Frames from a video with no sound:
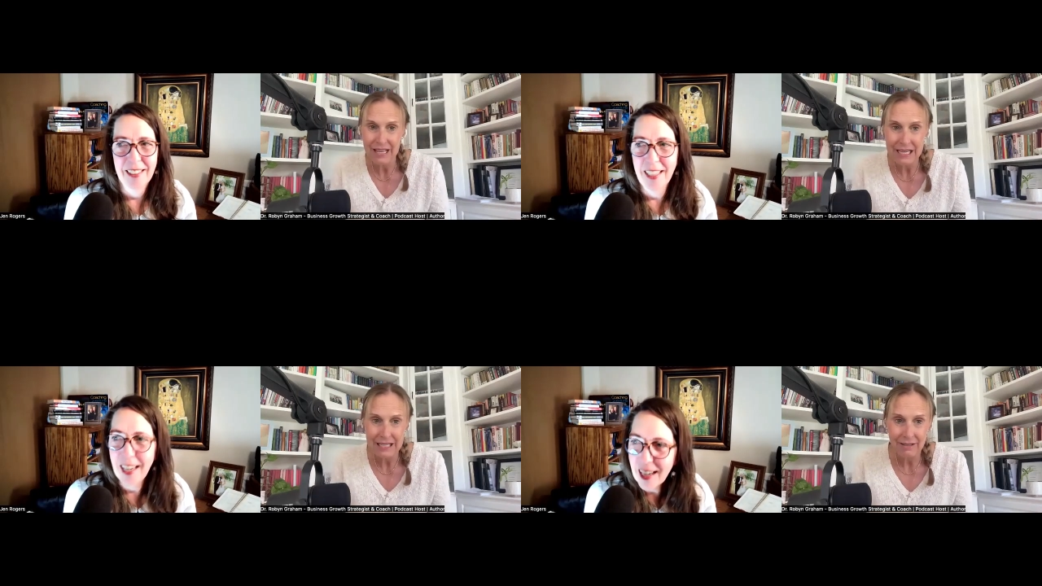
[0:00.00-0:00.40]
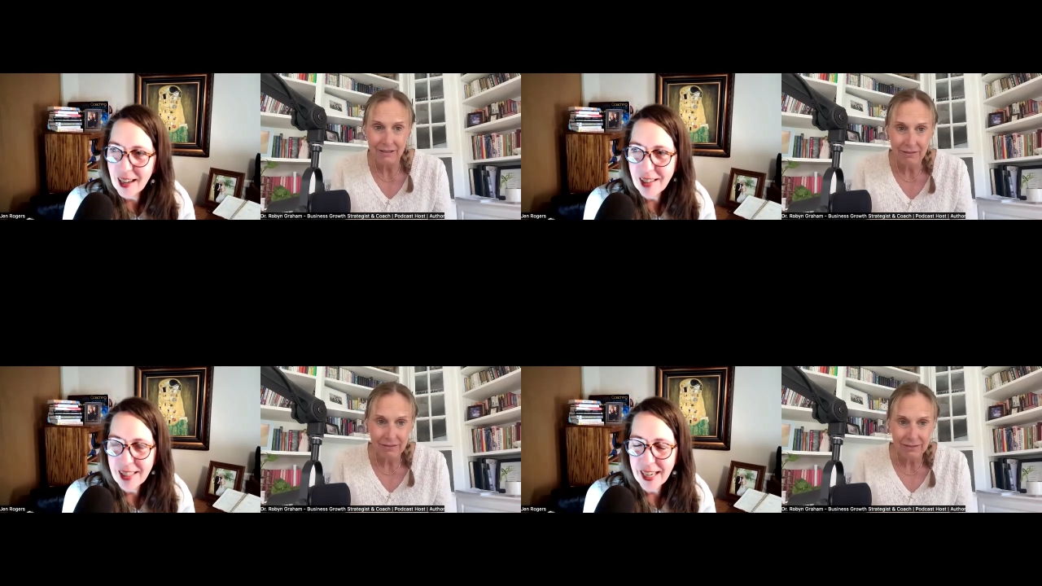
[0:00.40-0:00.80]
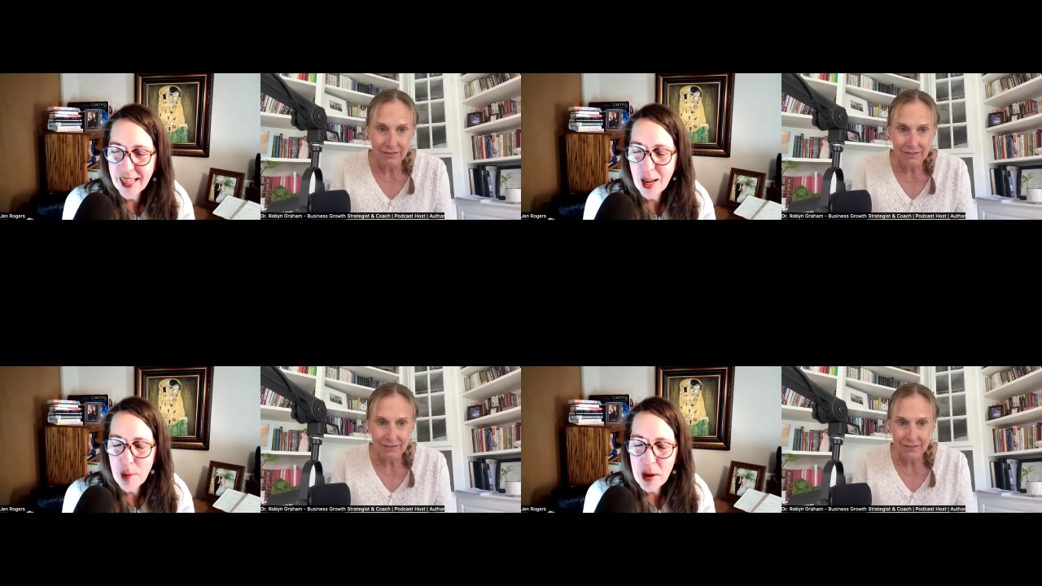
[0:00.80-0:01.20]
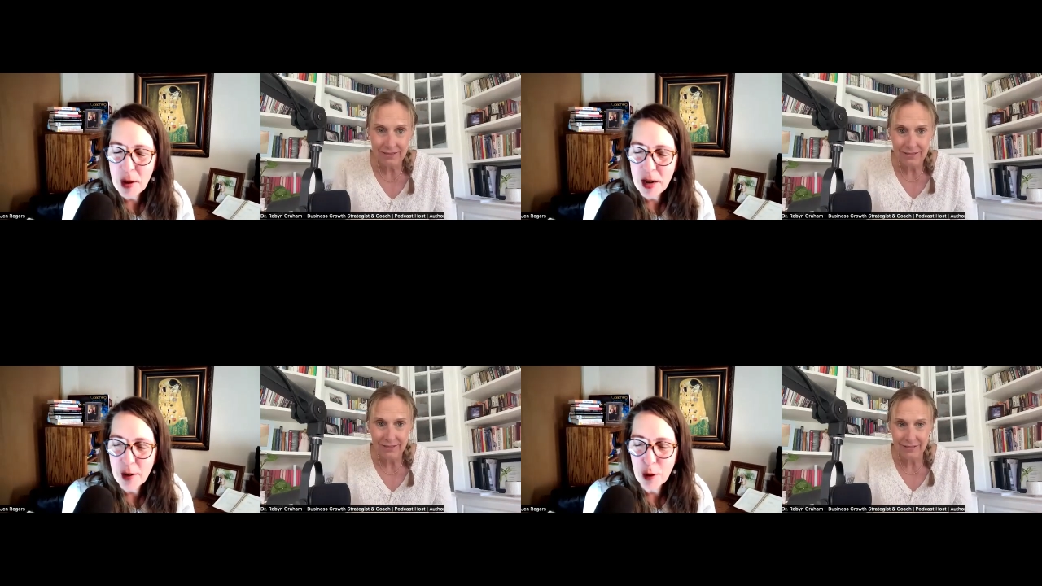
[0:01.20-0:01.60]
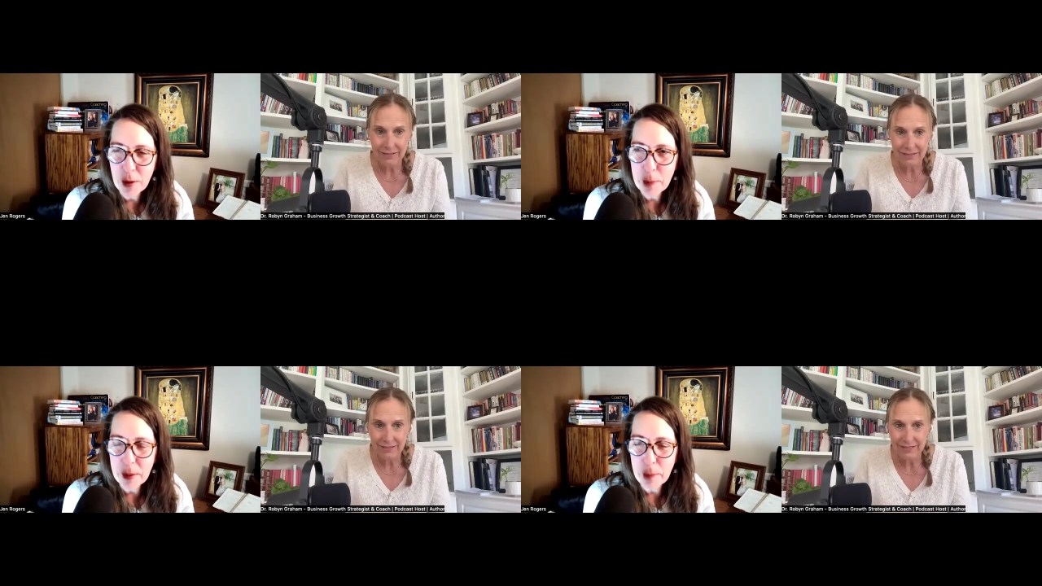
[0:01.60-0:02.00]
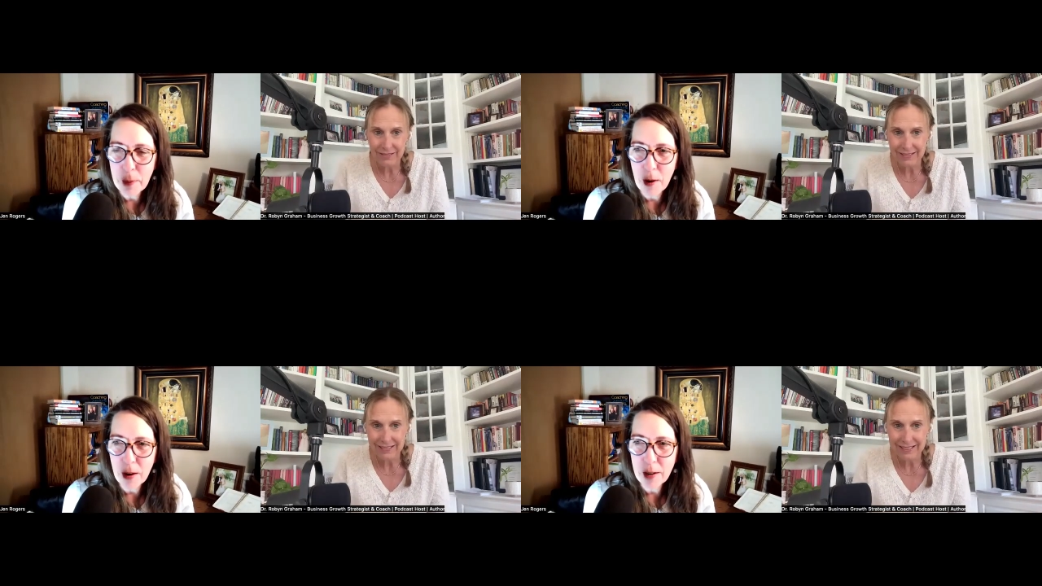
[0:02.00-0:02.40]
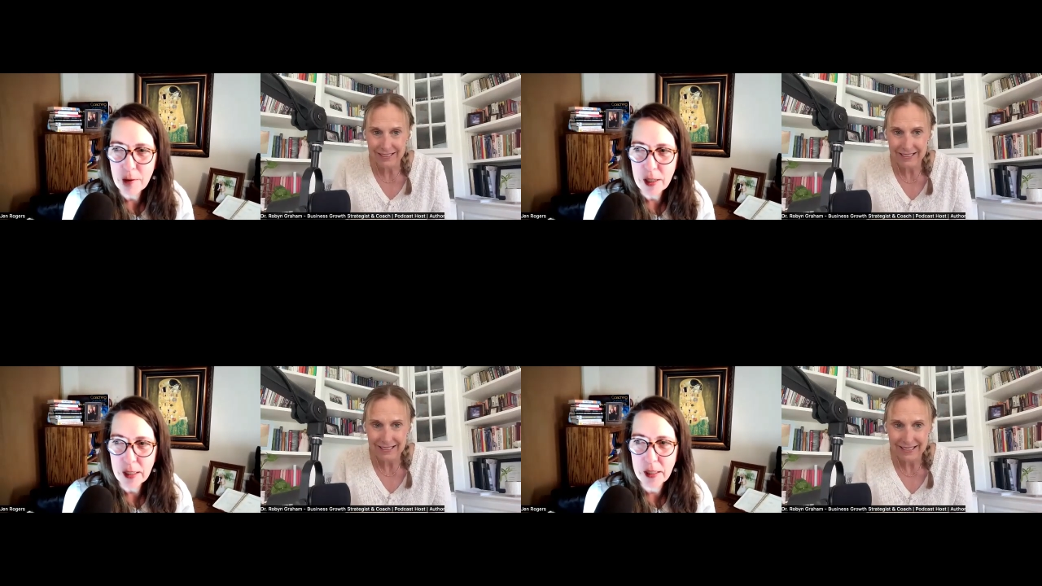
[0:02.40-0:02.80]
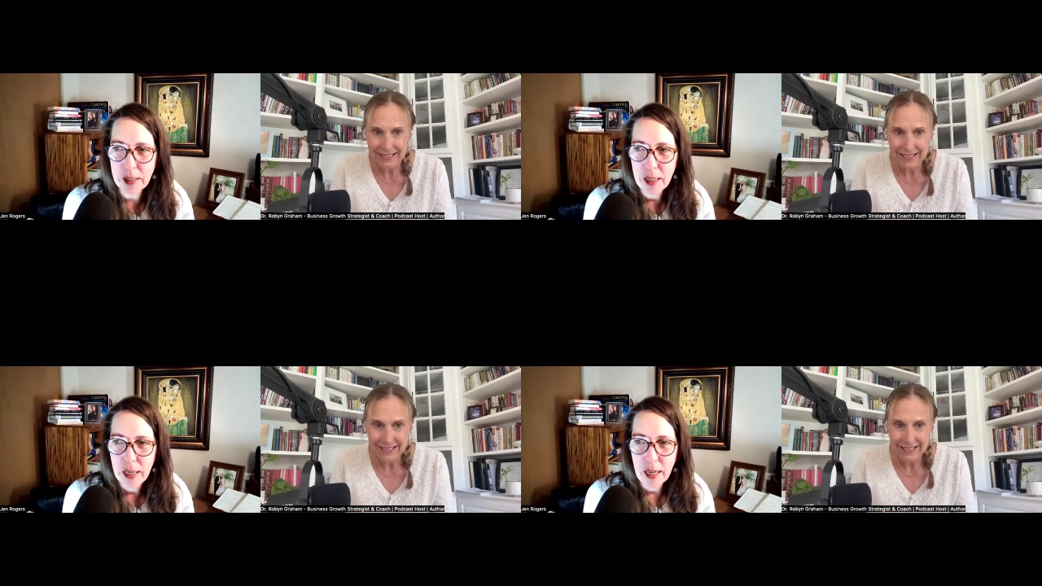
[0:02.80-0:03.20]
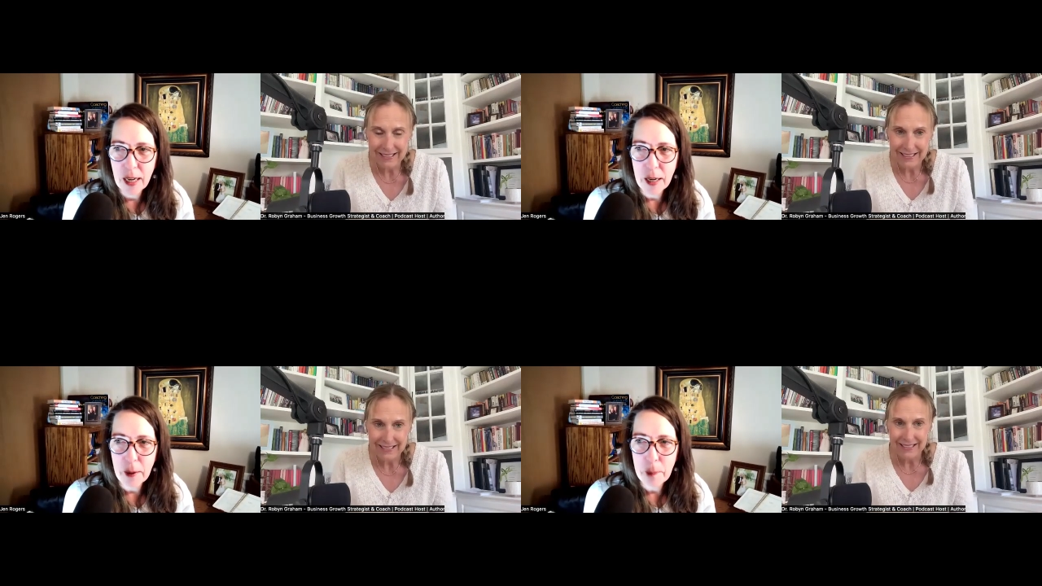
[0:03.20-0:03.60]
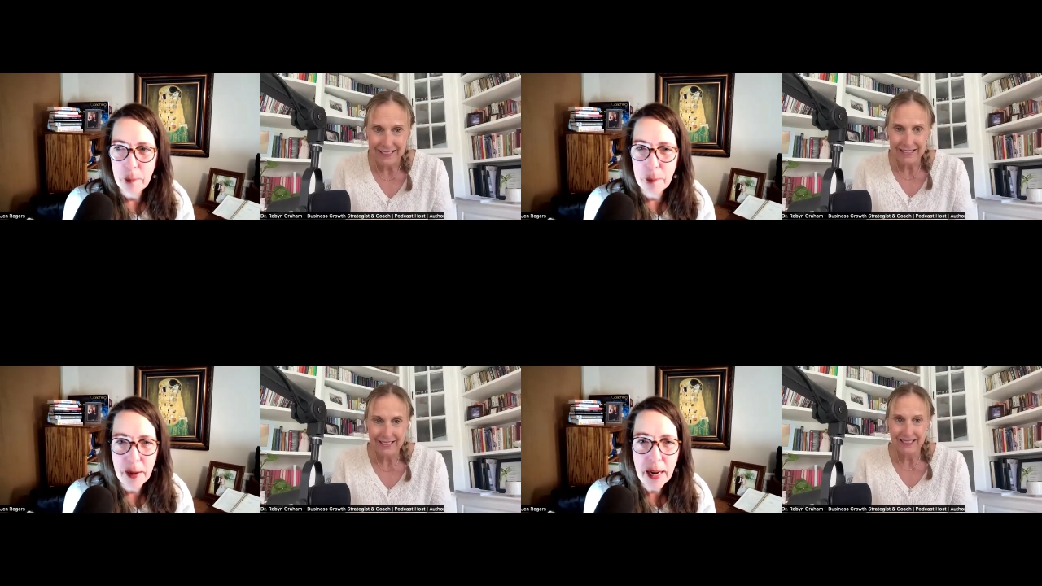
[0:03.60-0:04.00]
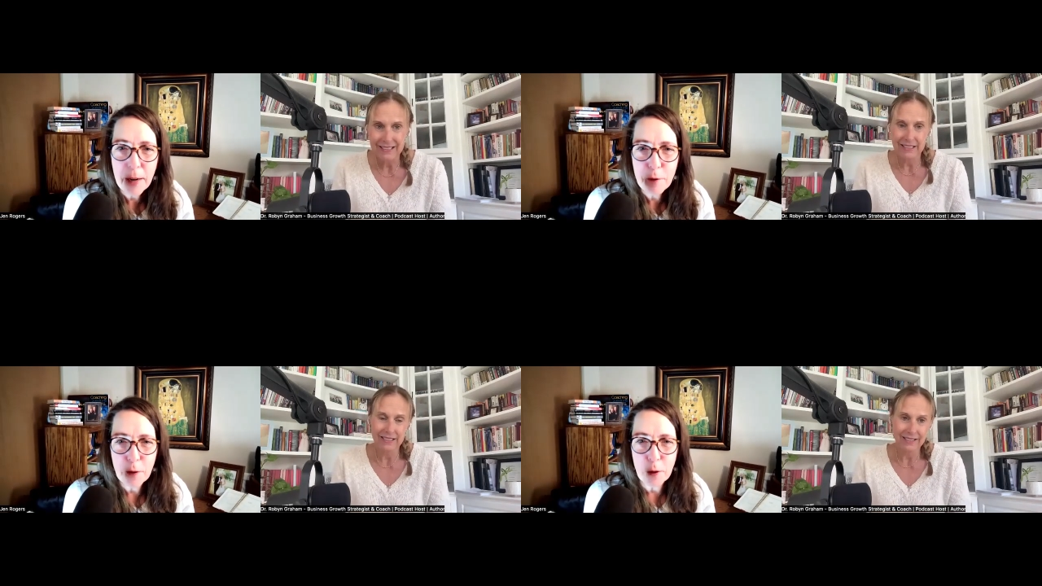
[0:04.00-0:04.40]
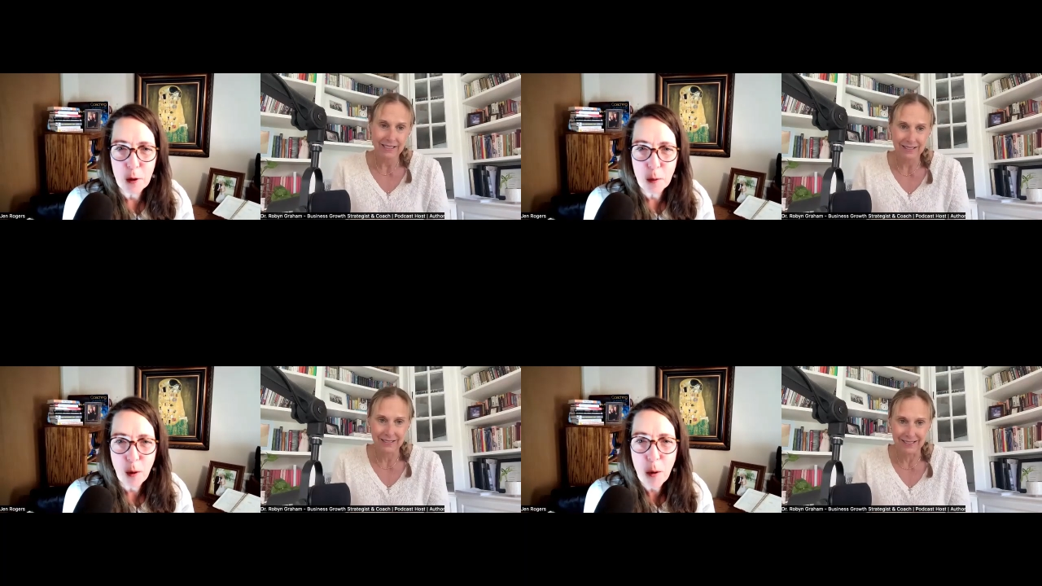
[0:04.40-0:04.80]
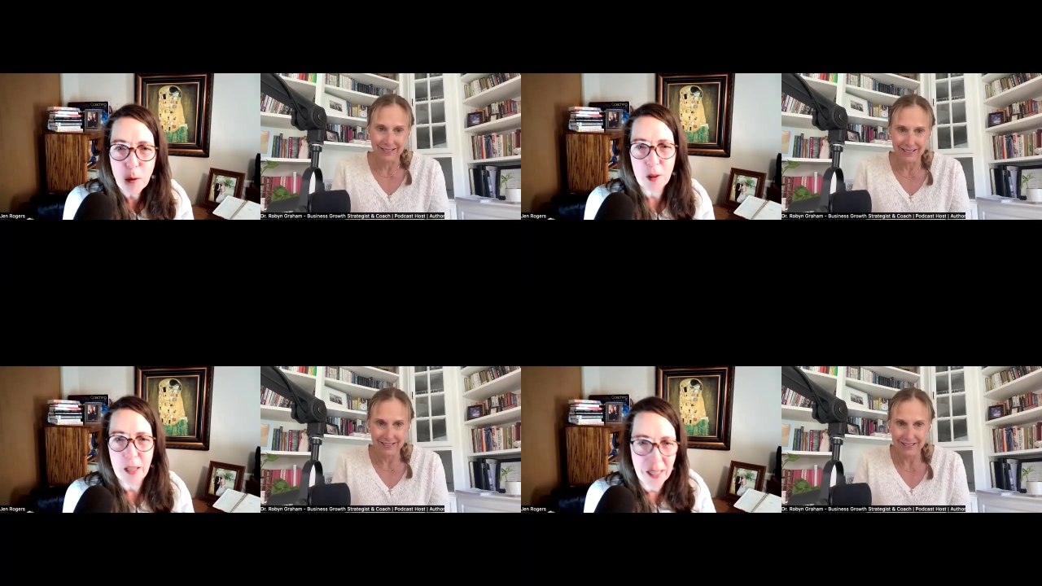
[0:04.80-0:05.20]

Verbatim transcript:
Speaker 1: yeah, I ought to say, come on, if you want to be part of this uh, painful growth